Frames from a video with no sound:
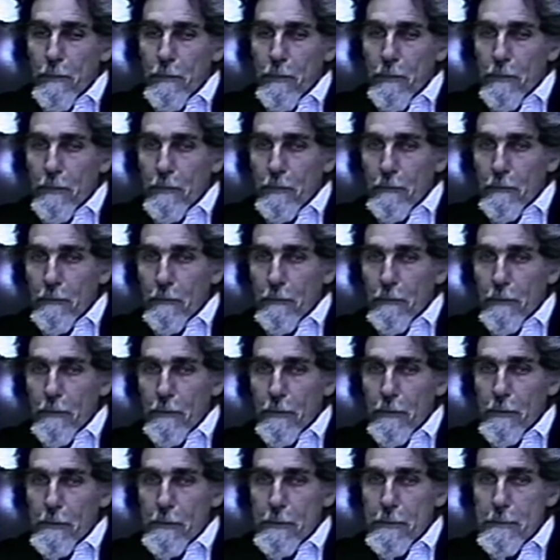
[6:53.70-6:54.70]
you
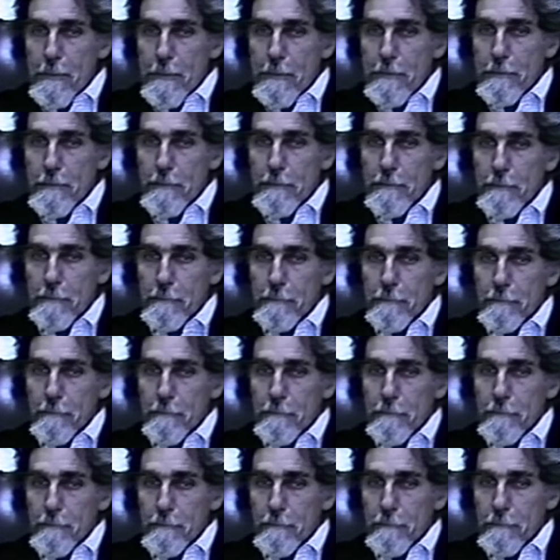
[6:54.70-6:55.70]
otherwise
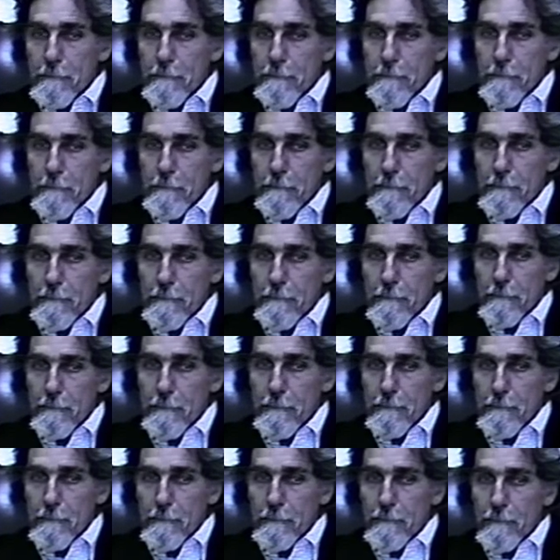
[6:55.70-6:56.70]
would not have
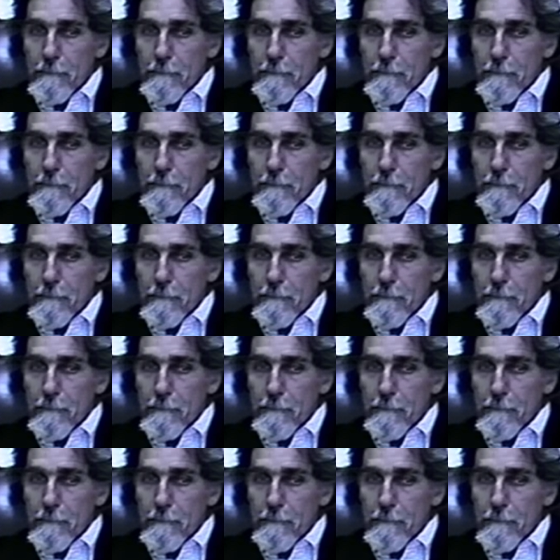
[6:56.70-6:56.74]
seen.